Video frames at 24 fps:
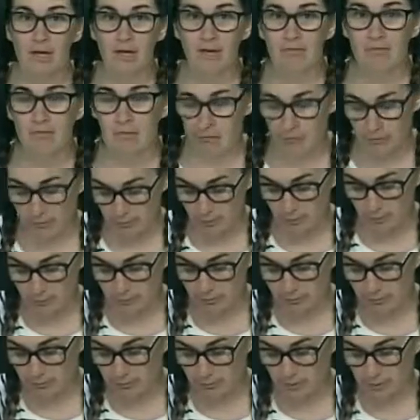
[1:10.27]
for
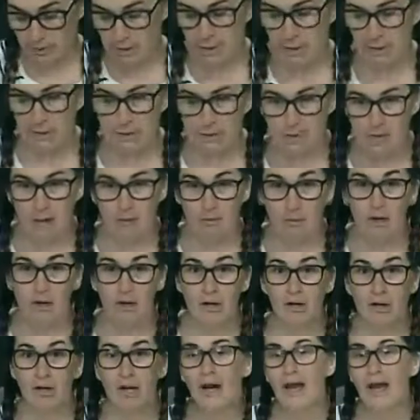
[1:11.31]
an hour,